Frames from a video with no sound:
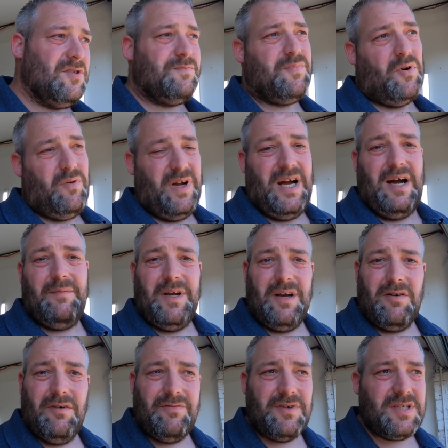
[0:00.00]
brought it up
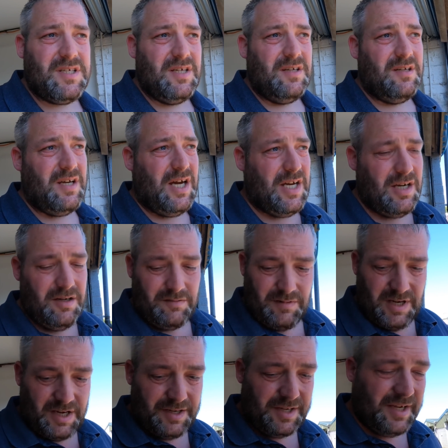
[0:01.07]
here, obviously, had a look
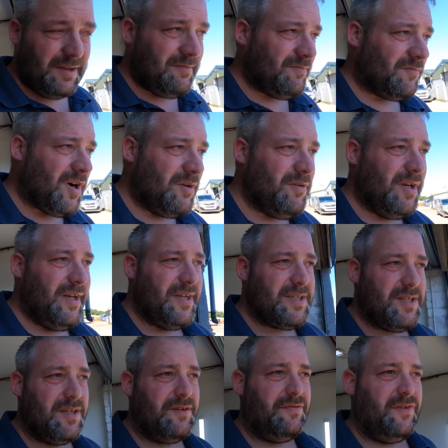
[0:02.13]
around it, wrote a
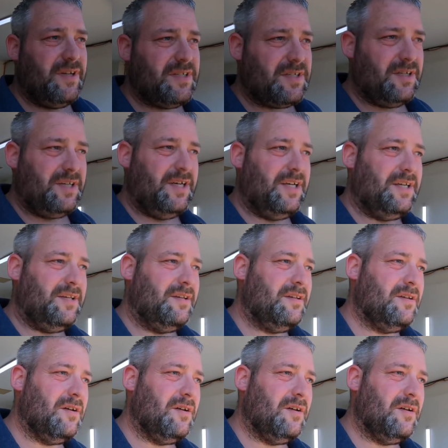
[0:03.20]
list of the things I need.